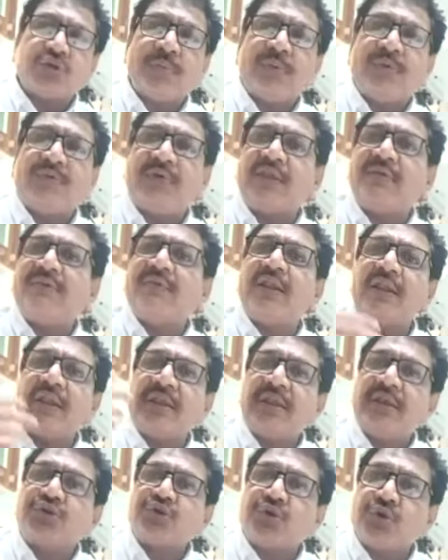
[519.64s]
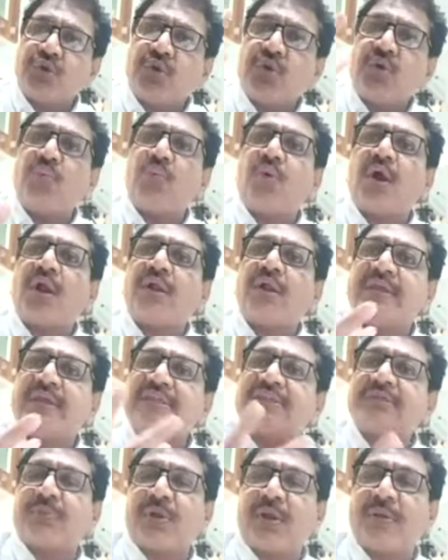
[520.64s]
be very well, you should know what
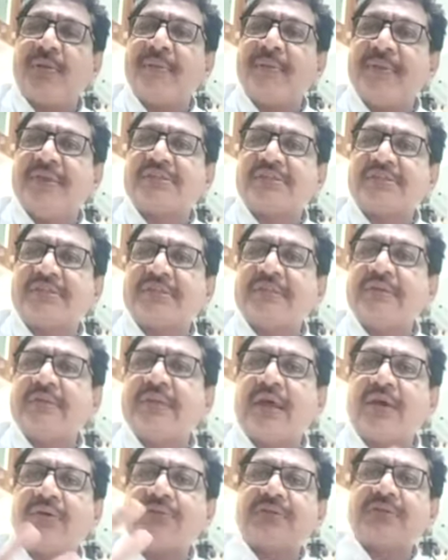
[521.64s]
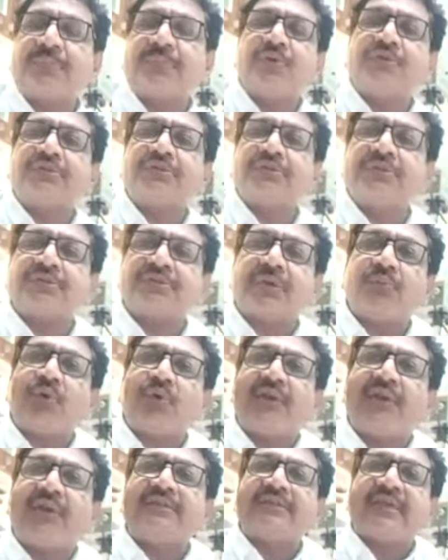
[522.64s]
his problem is. Now suppose someone
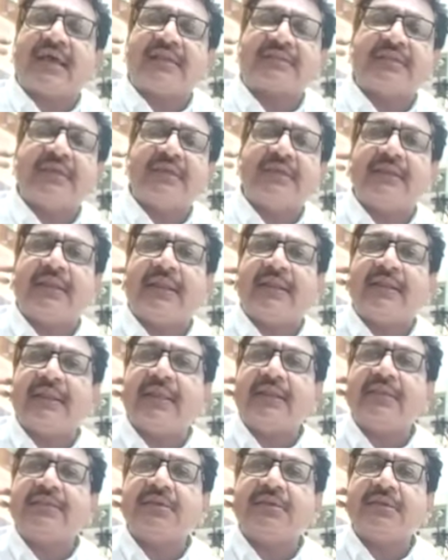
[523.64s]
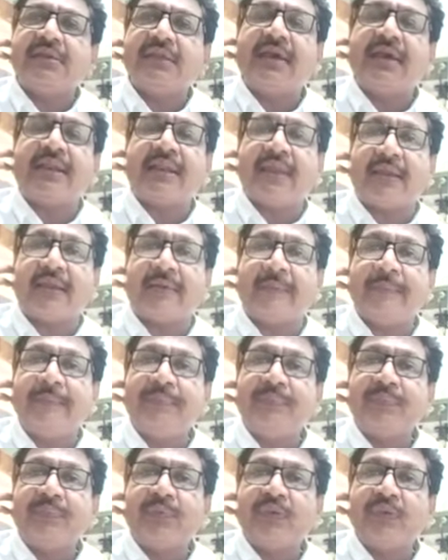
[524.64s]
is asking that there is a earache,
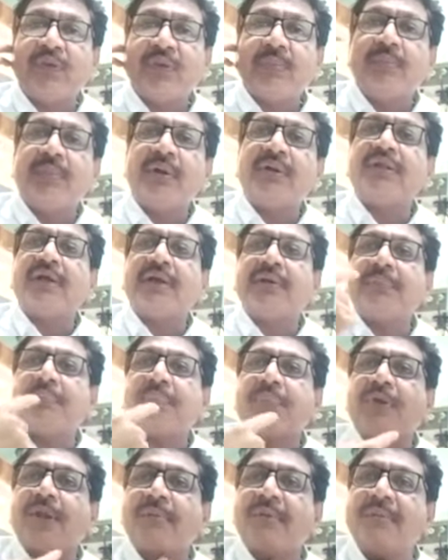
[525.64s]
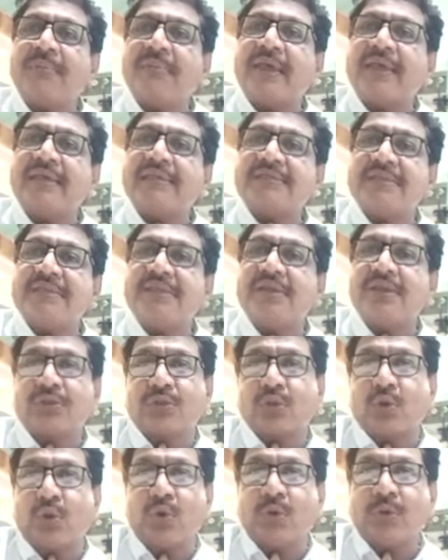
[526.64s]
but the problem lies in your
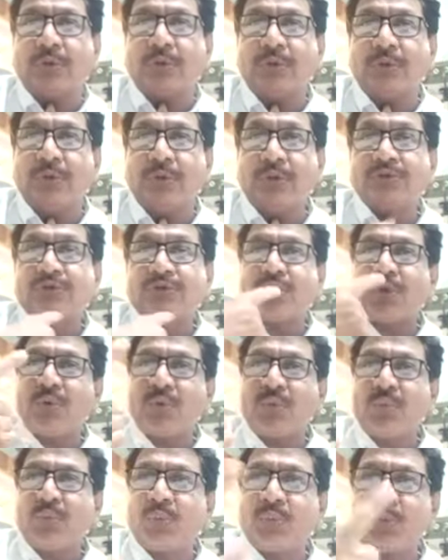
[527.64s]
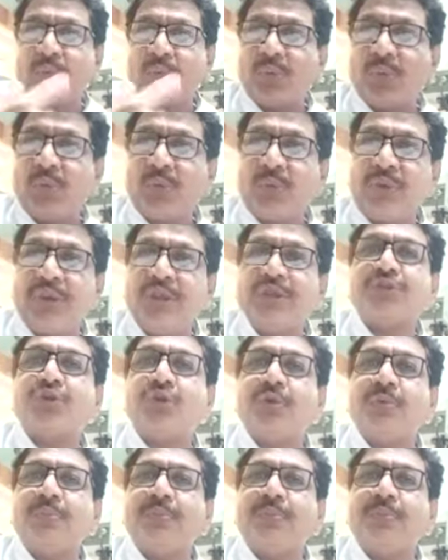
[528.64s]
throat. So he should